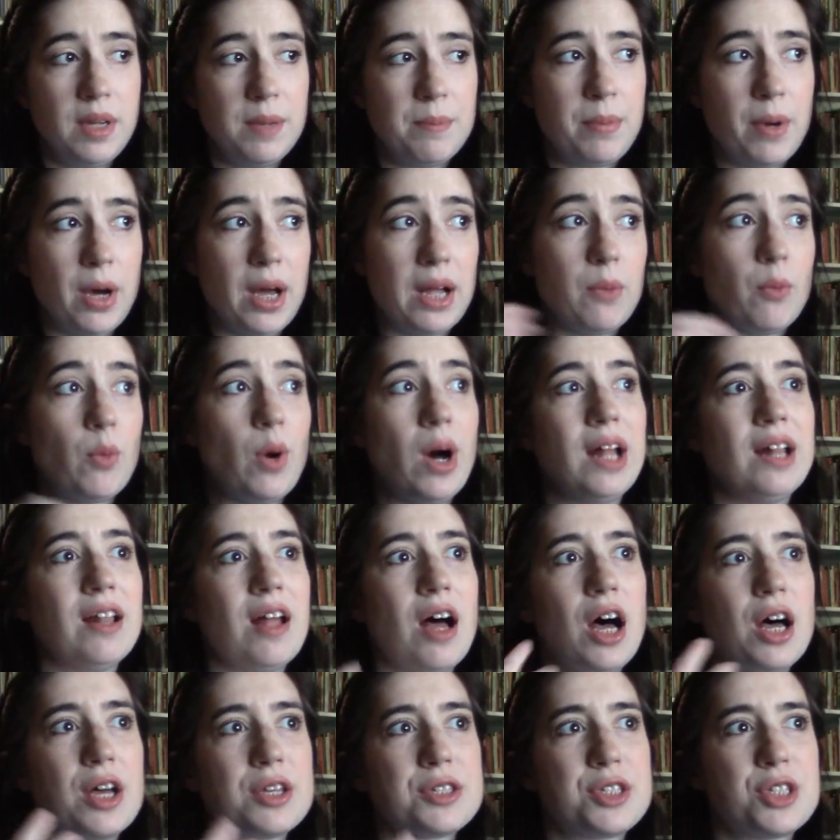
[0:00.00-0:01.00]
but while
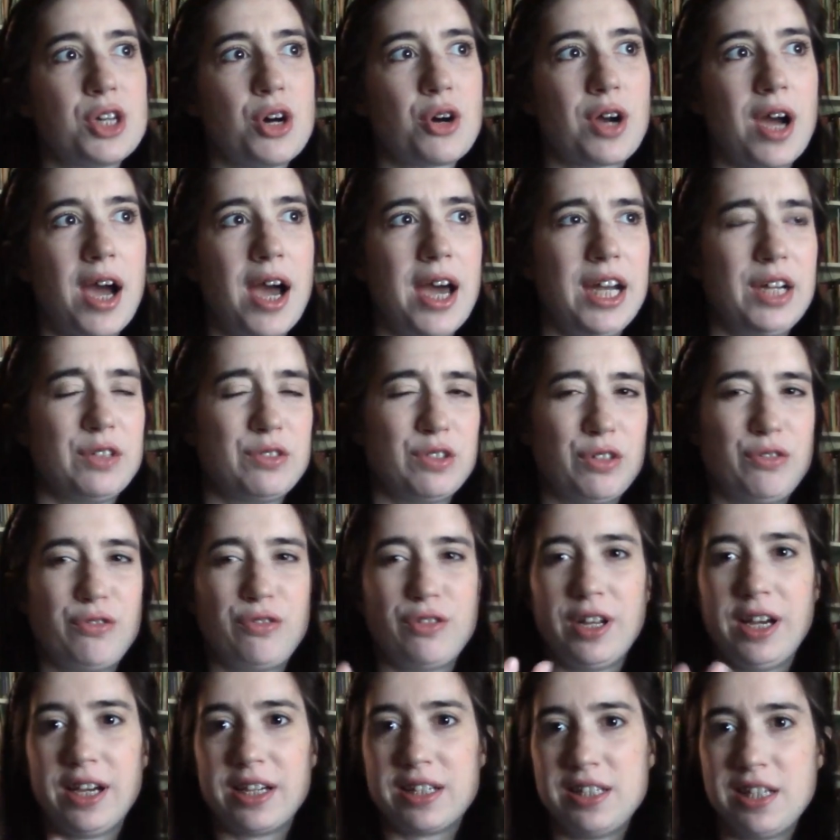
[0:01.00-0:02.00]
also kind of
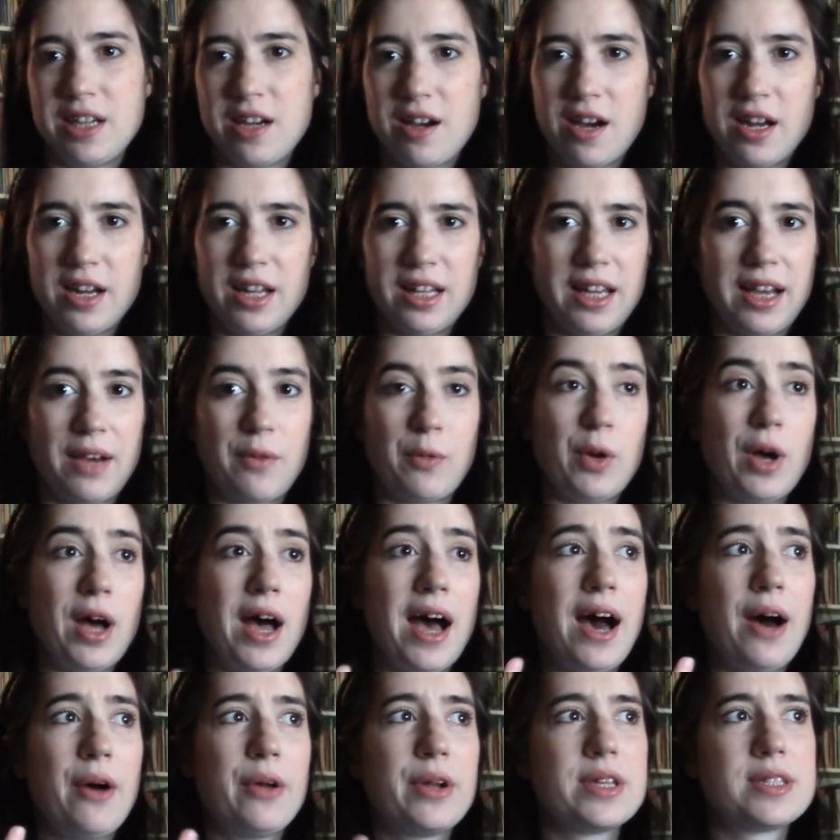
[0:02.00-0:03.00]
reflecting on it, like, well,
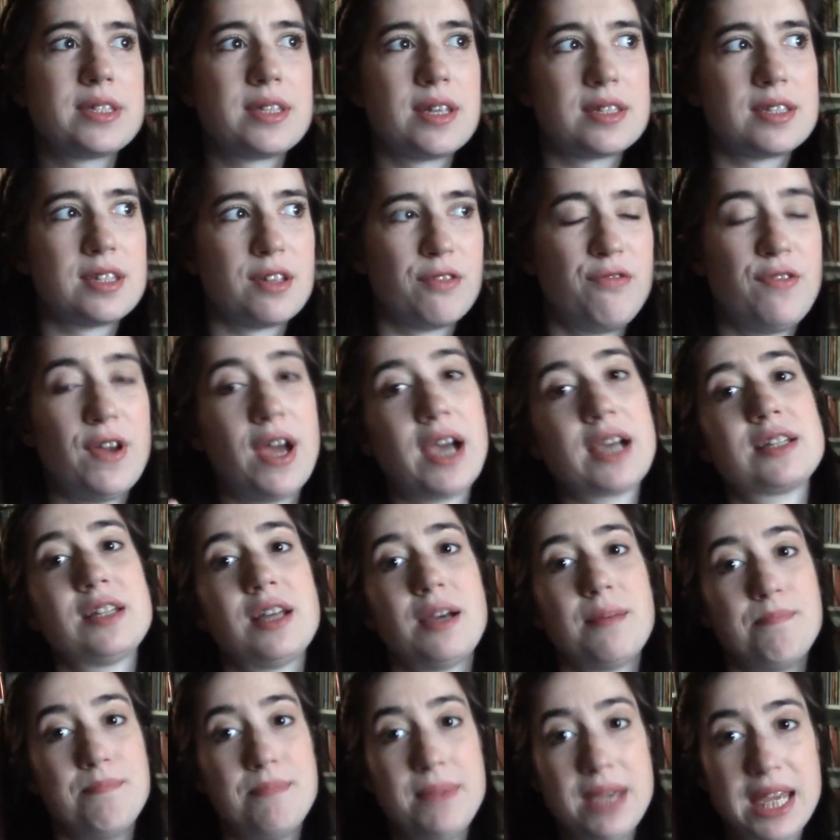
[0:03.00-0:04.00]
how does this affect
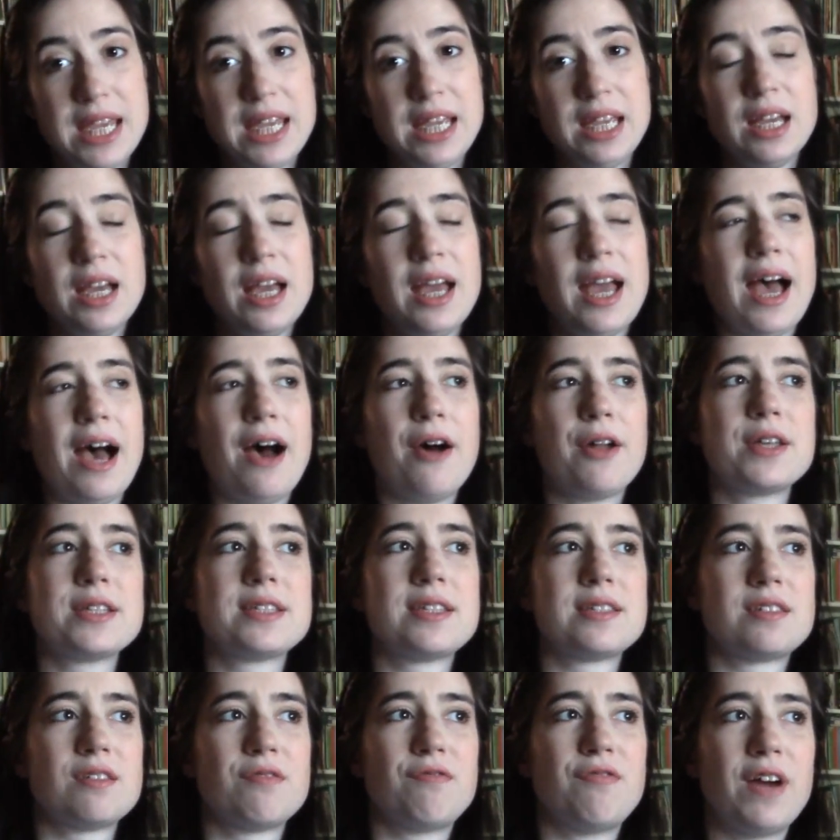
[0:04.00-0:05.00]
me? How does
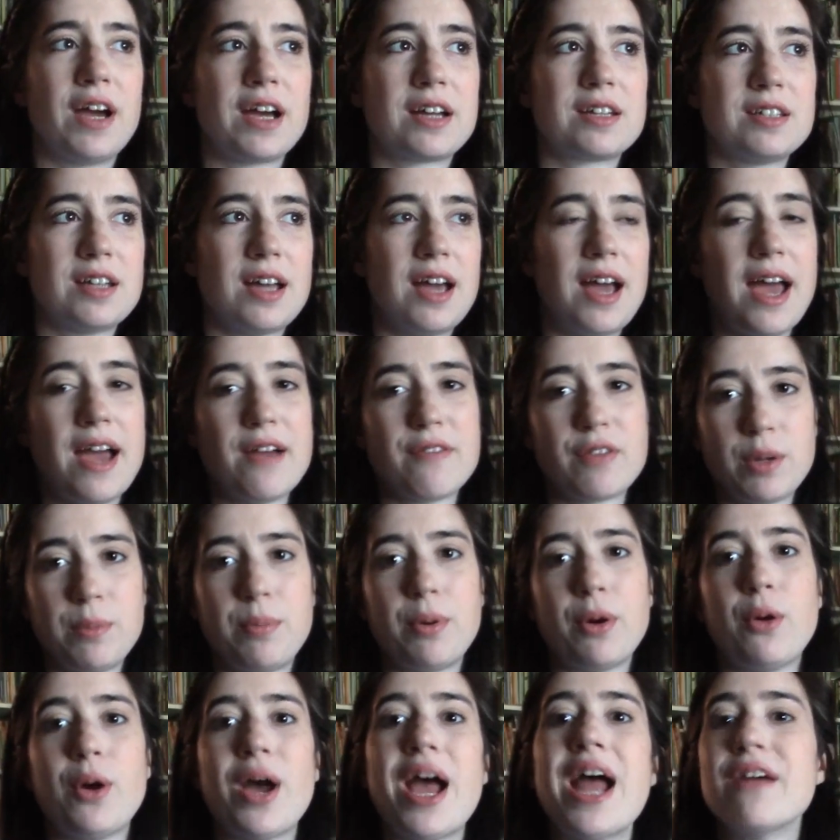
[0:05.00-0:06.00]
this affect every
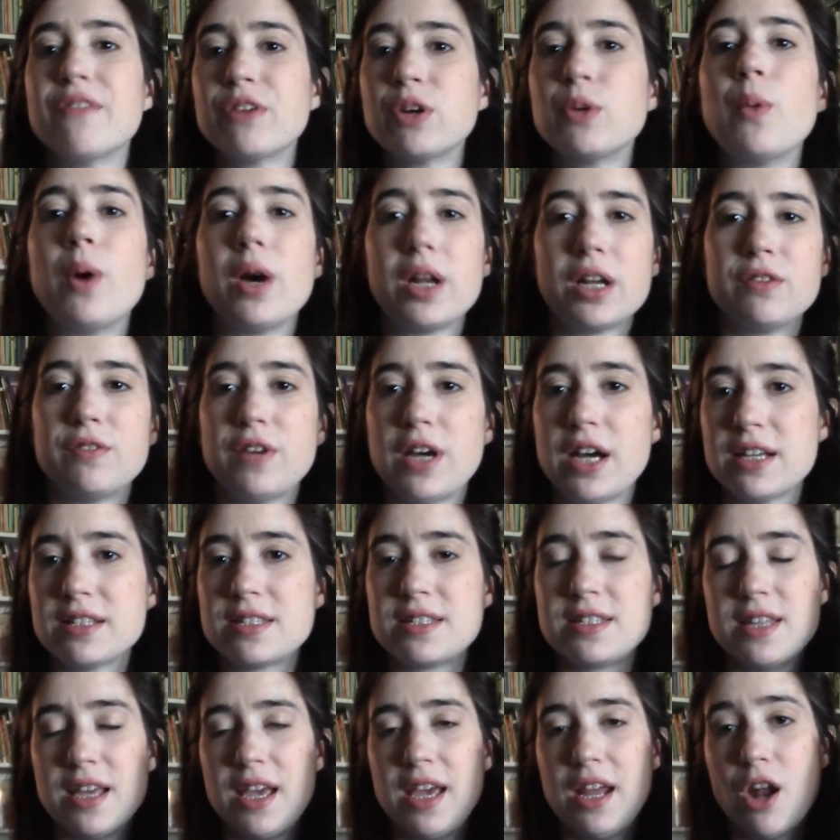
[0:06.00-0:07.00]
every one of
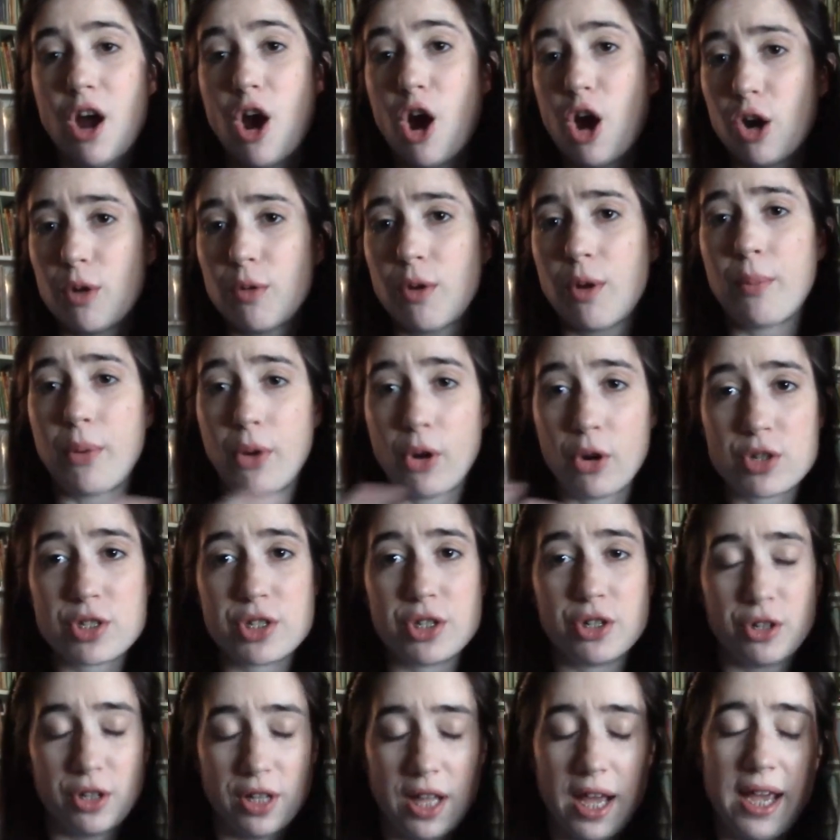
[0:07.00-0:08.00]
us in our
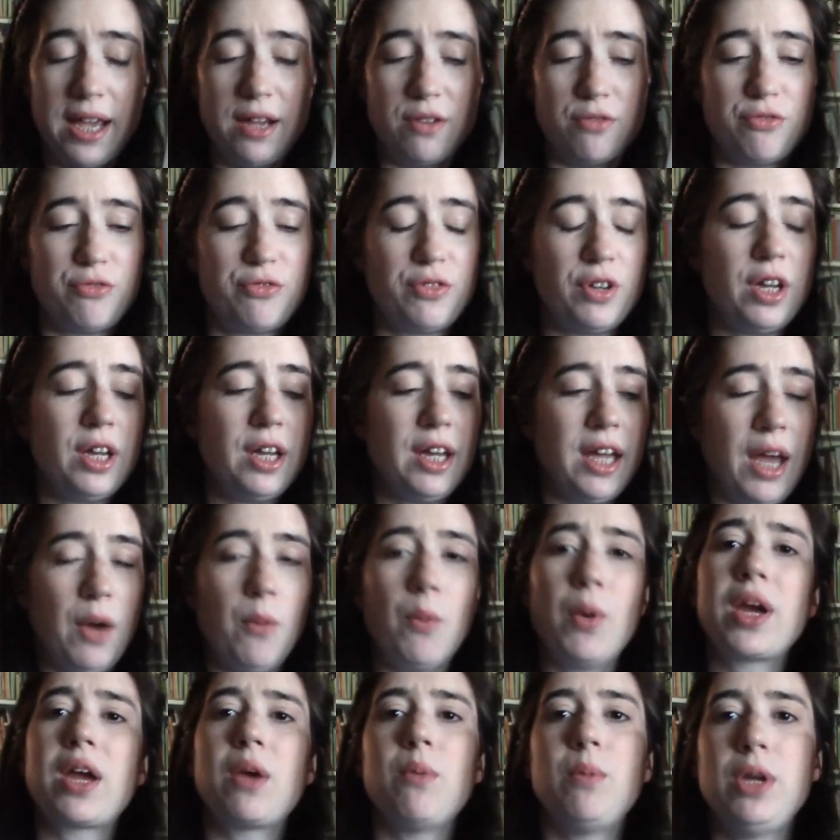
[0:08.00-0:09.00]
personal life, and
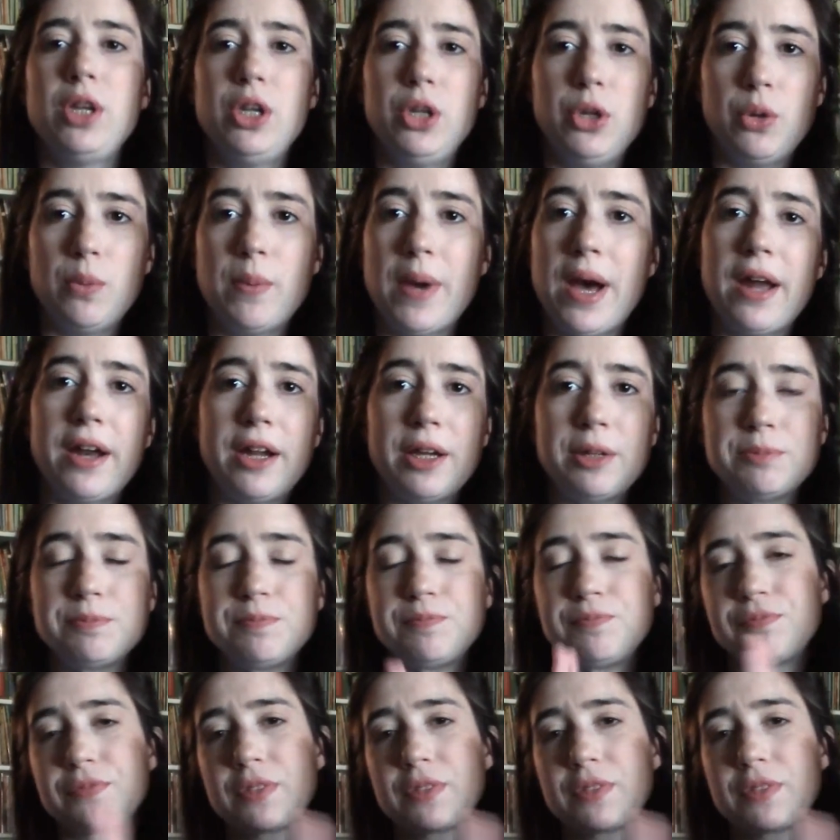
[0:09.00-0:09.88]
what can we do about it?